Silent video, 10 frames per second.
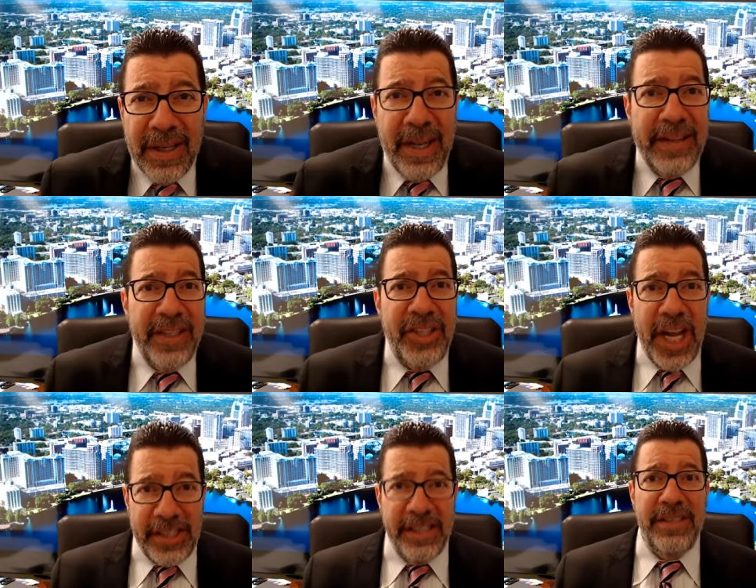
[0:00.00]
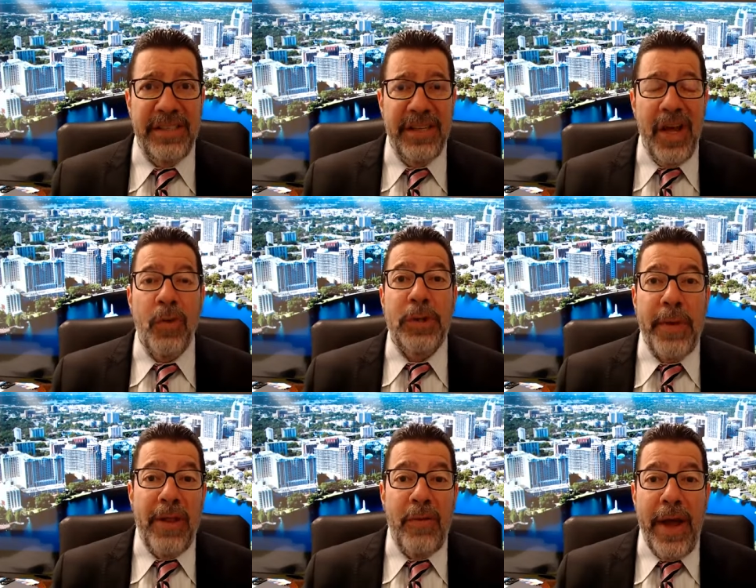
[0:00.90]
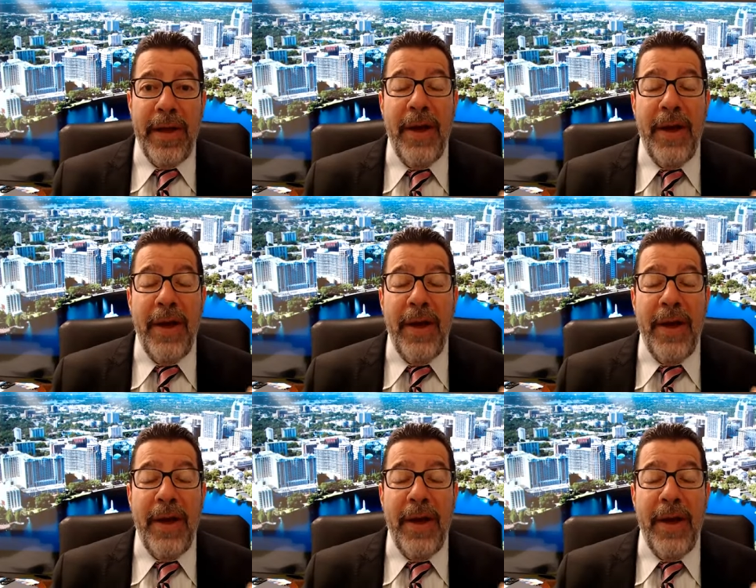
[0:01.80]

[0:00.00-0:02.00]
like the Jetsons, which by the way,